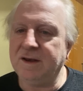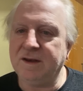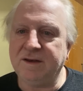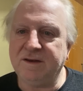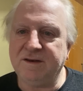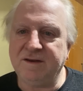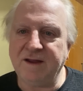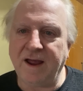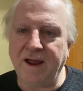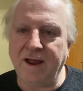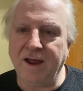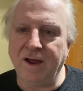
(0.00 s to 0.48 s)

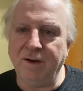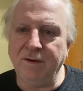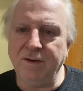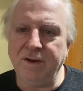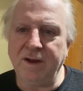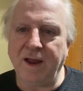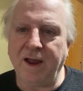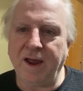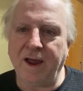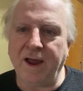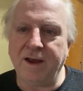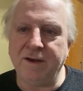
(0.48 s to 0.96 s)

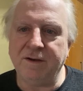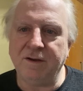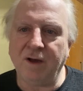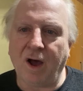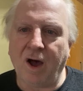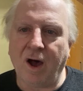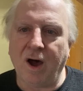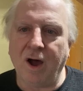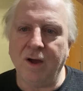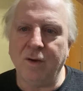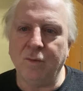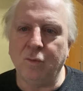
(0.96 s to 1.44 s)
down and
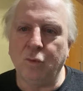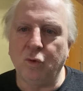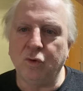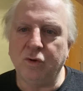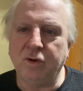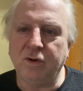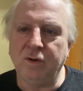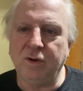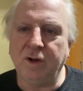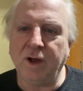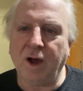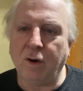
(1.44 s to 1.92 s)
I
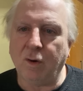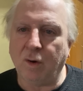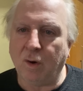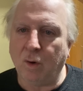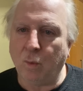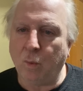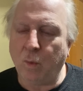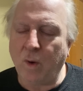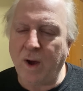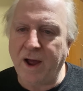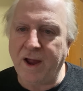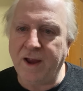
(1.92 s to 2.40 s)
will go
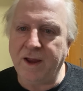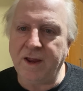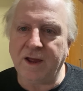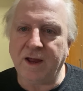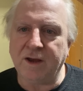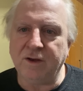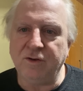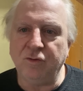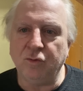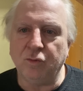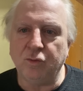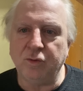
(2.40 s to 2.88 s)
away
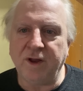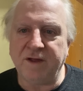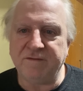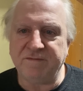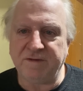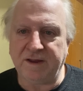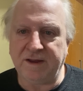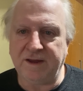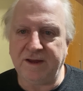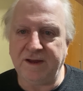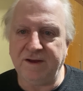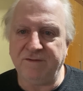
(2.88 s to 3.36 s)
and you'll
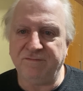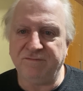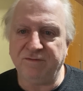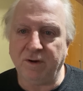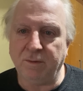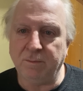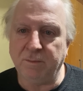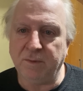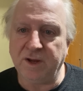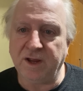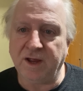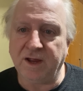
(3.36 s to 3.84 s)
never hear
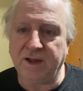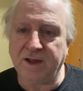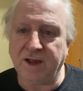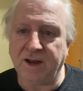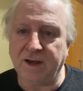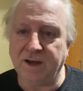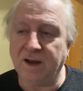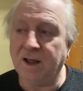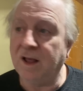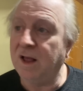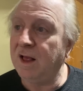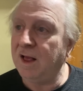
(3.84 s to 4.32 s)
from me
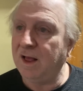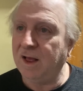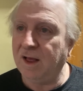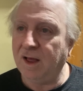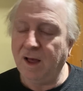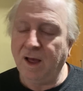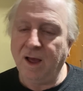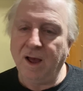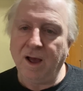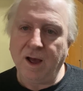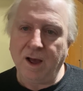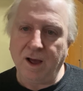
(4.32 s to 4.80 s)
again.
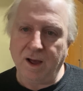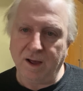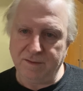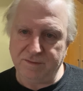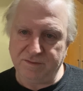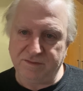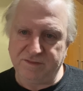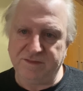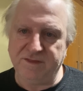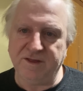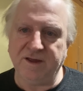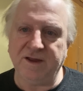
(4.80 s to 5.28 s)

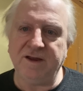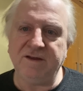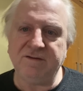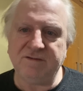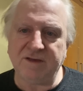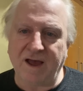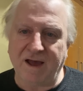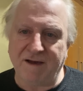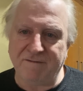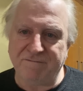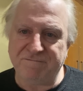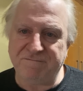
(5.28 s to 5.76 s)
These
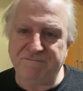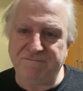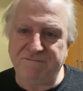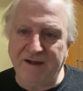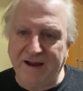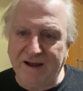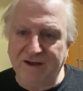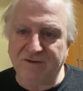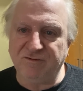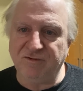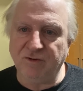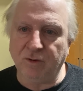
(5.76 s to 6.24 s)
are
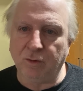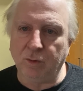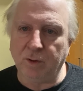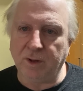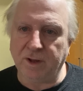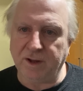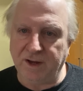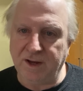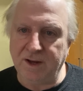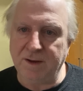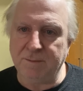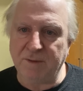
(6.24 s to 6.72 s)

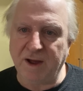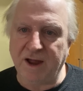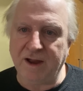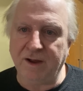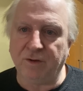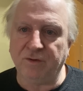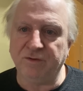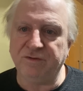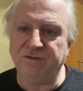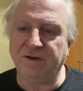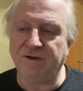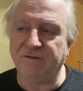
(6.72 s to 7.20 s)
factual
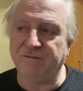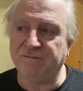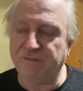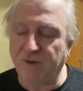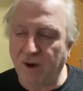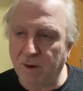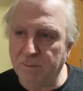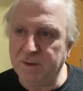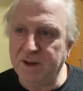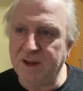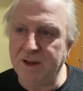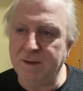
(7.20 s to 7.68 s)
emails
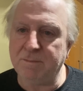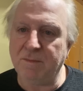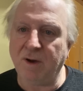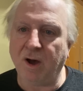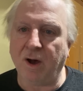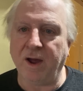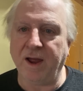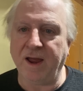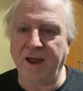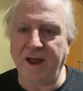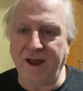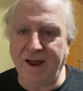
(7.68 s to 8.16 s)
from him.
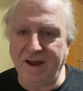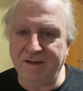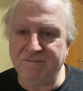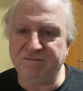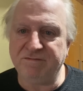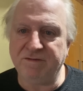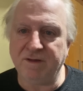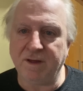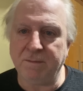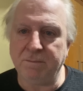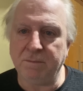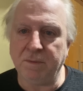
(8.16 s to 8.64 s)
I
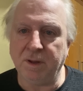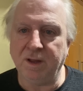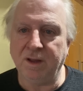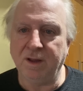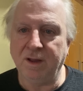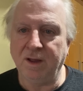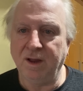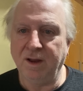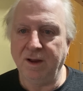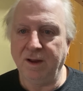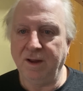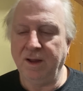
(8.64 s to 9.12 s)
have them,
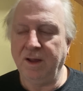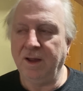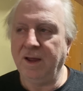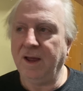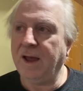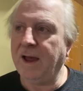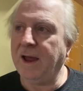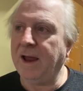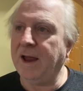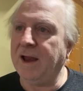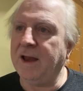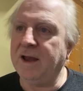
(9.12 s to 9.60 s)

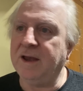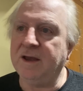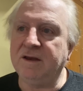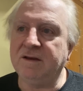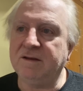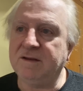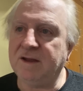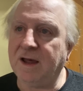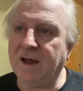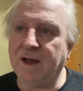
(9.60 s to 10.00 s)
and